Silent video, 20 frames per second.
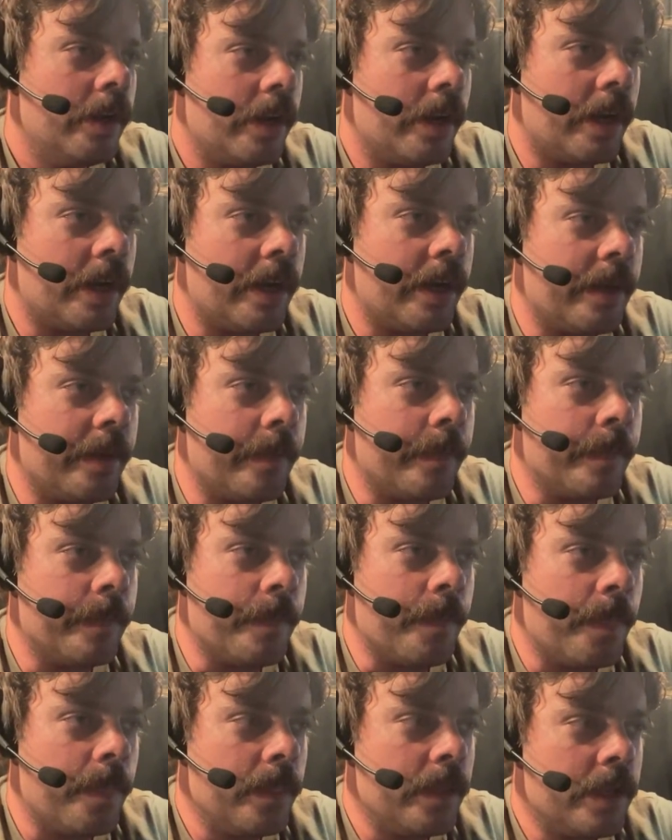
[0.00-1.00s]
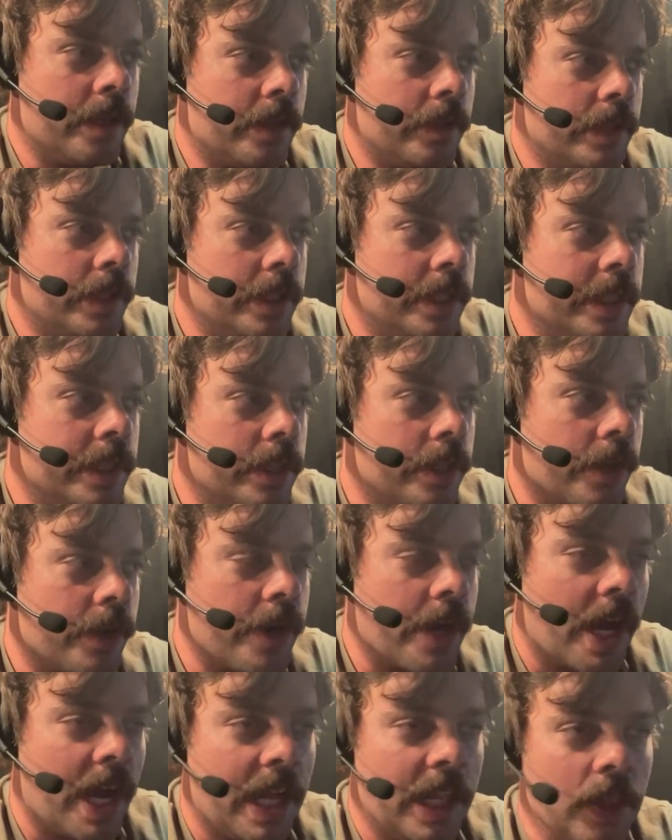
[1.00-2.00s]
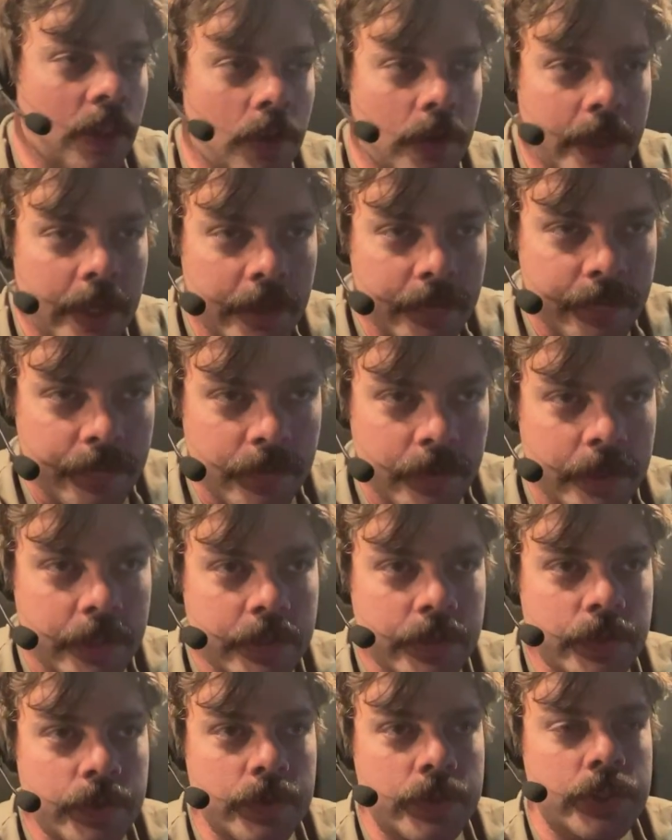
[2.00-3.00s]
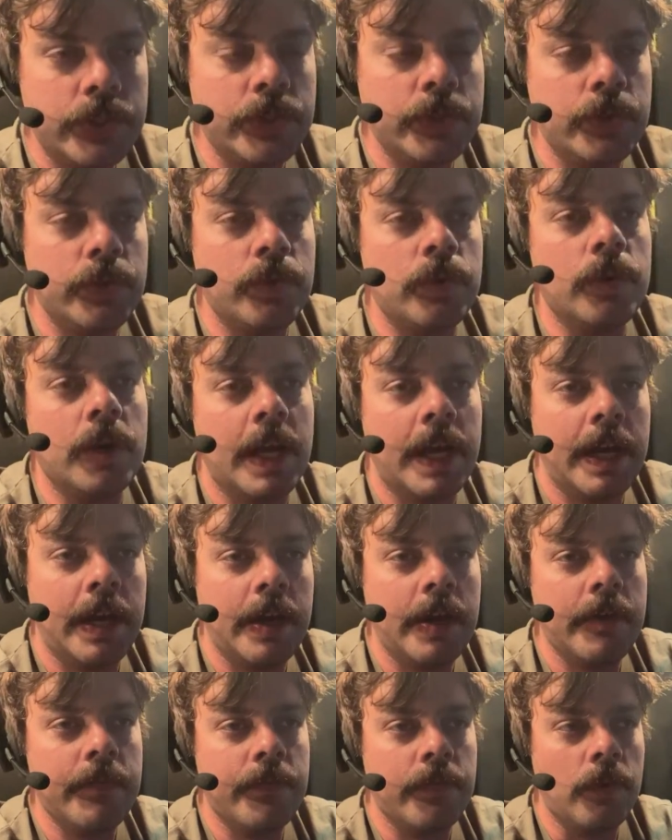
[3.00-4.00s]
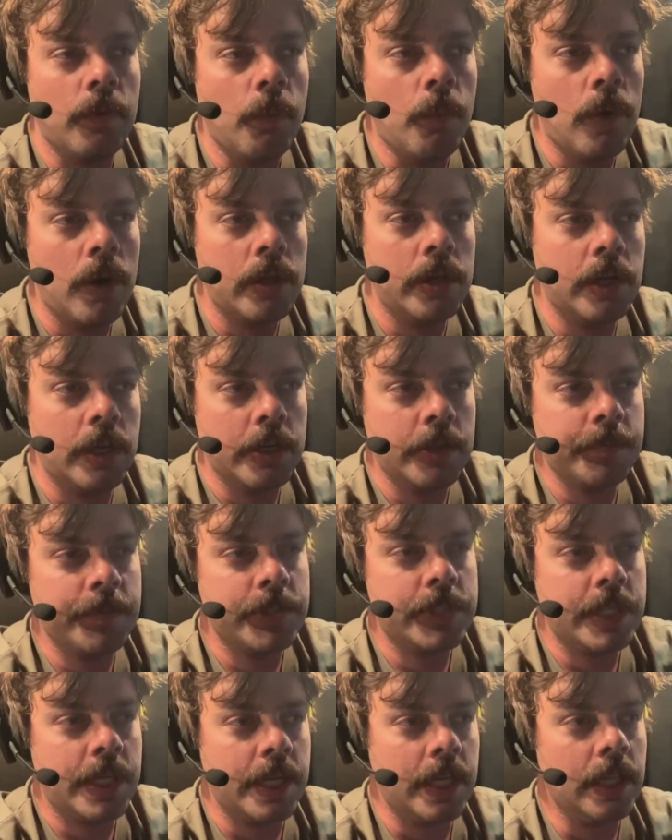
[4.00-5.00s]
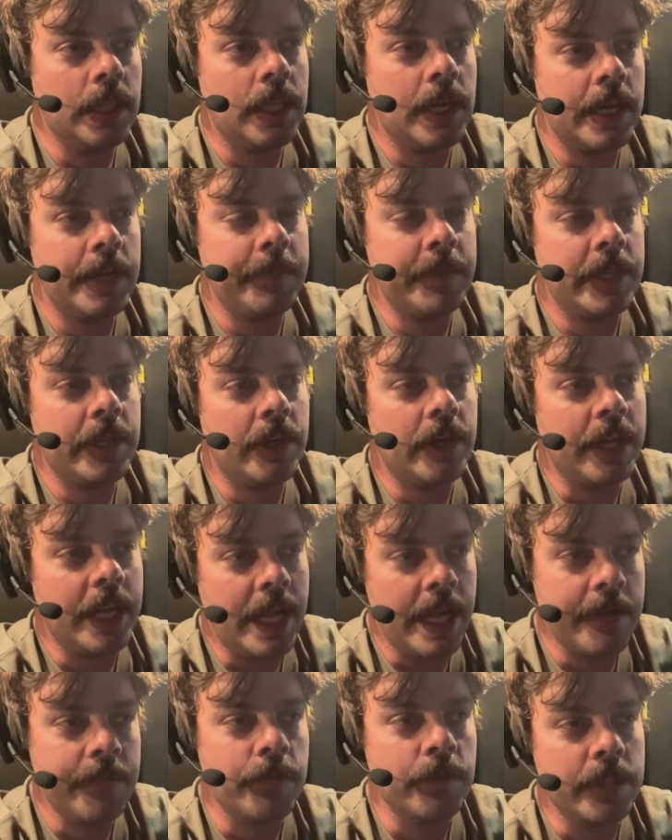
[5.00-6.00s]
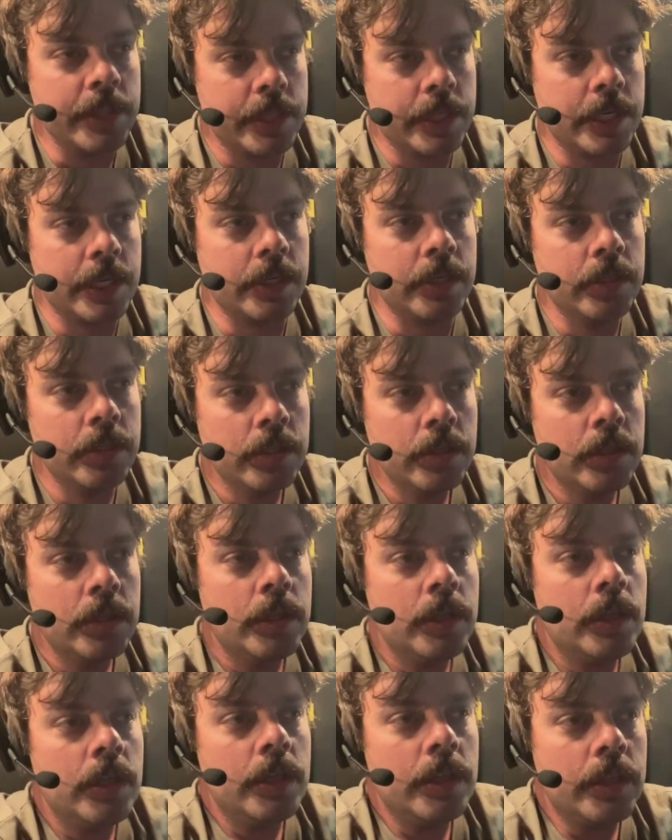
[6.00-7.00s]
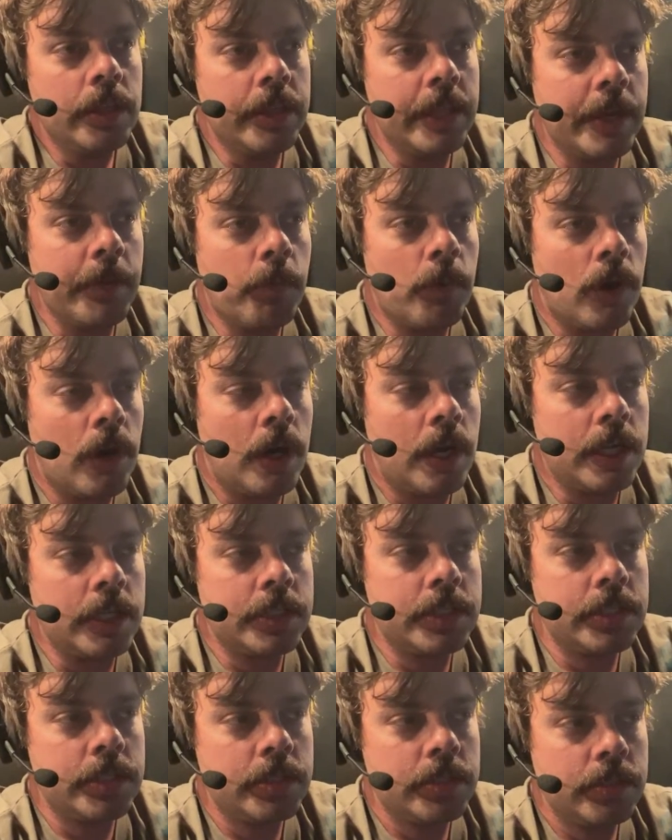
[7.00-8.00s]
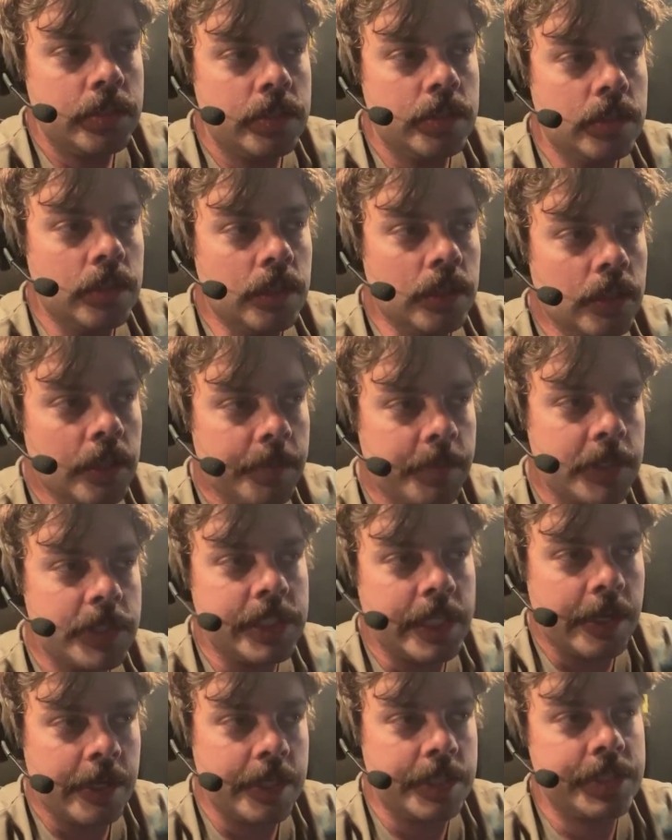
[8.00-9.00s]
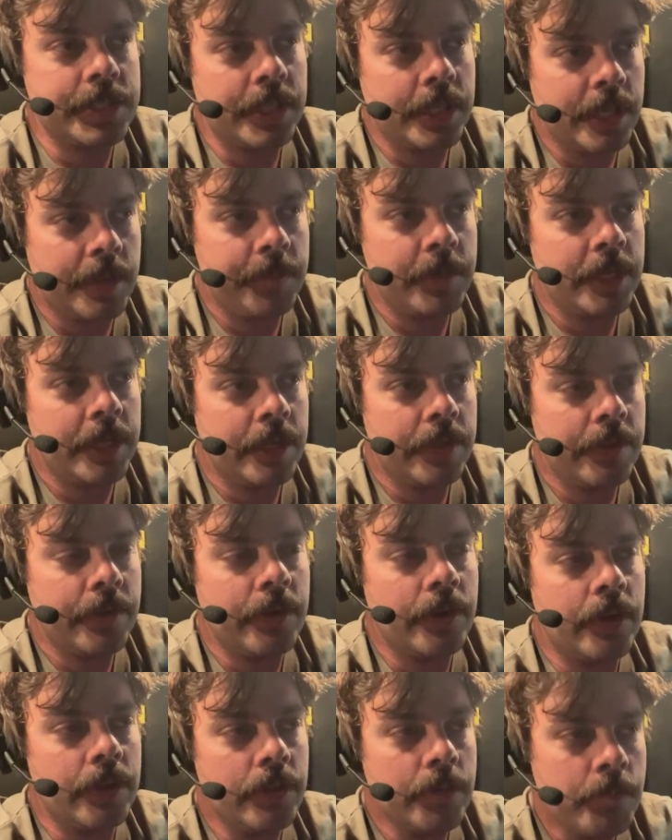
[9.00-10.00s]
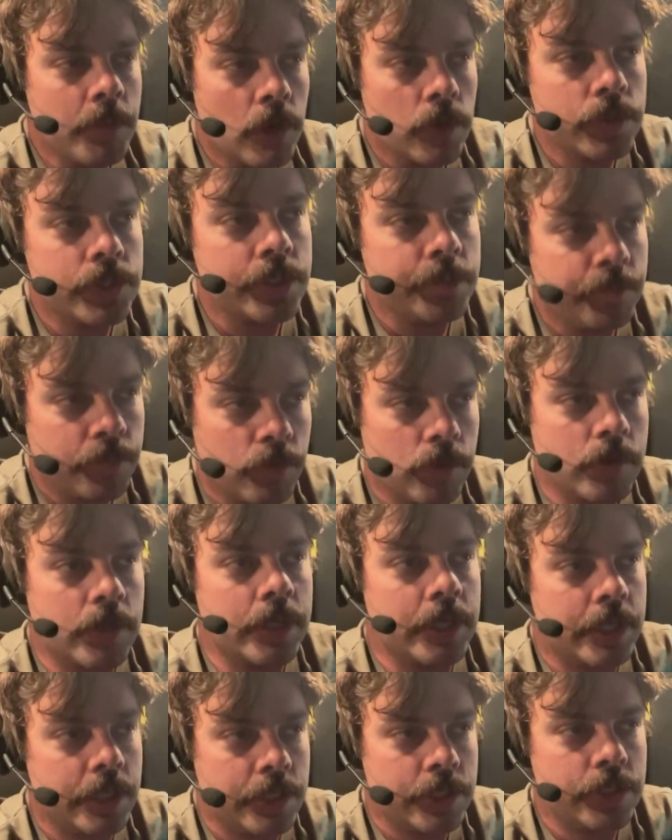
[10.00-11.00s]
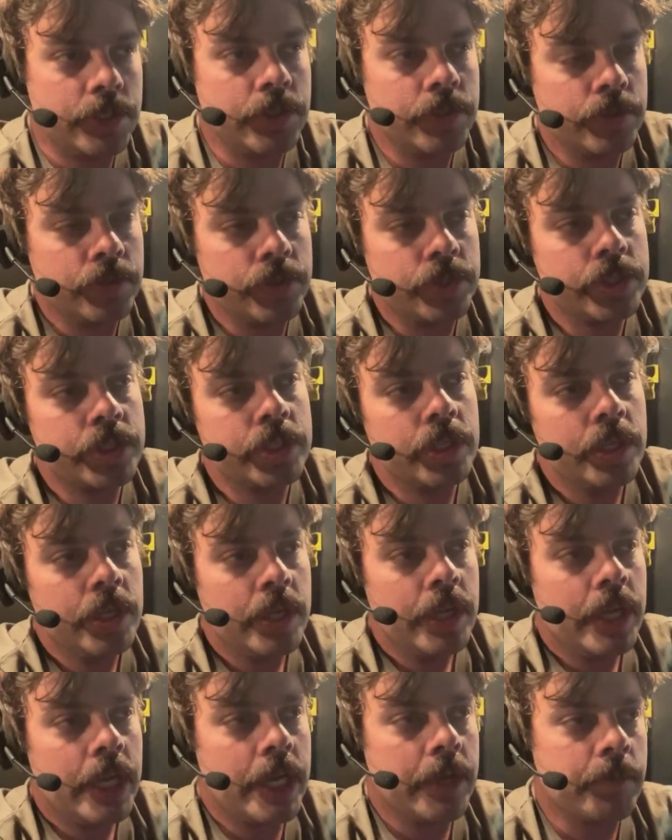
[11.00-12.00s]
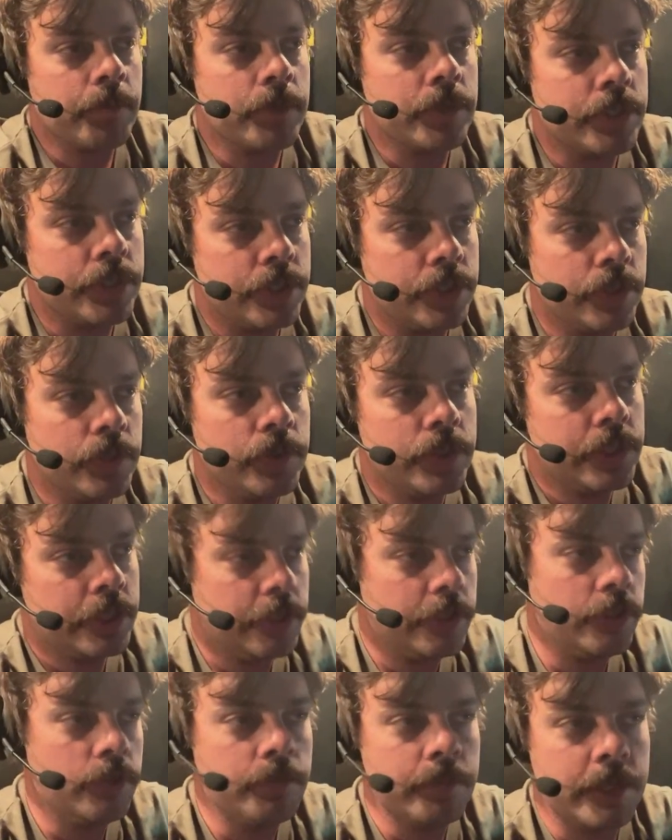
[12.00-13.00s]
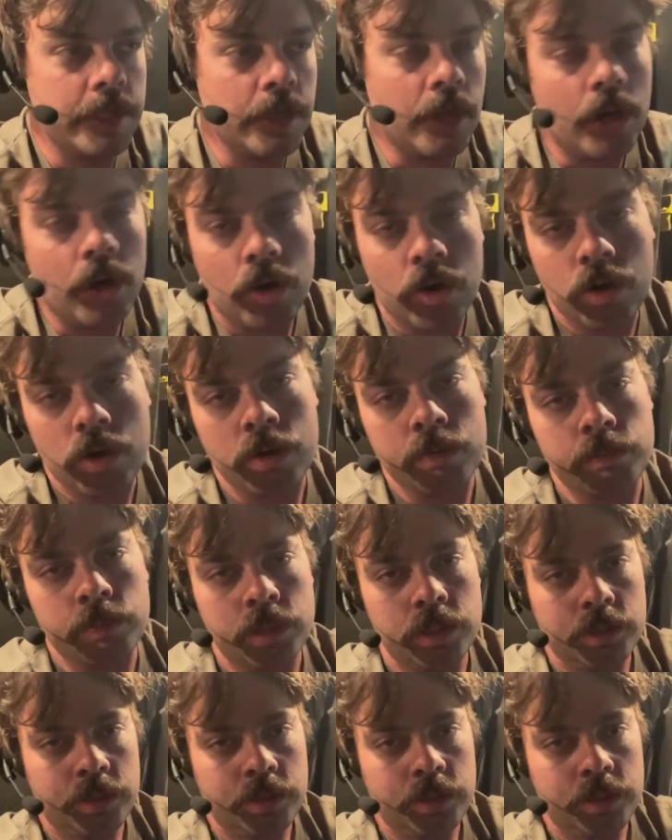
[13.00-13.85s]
um you know they're not looking for you to have 100% alignment on everything. They want libertarians to come together on the most important issues and reduce human harm.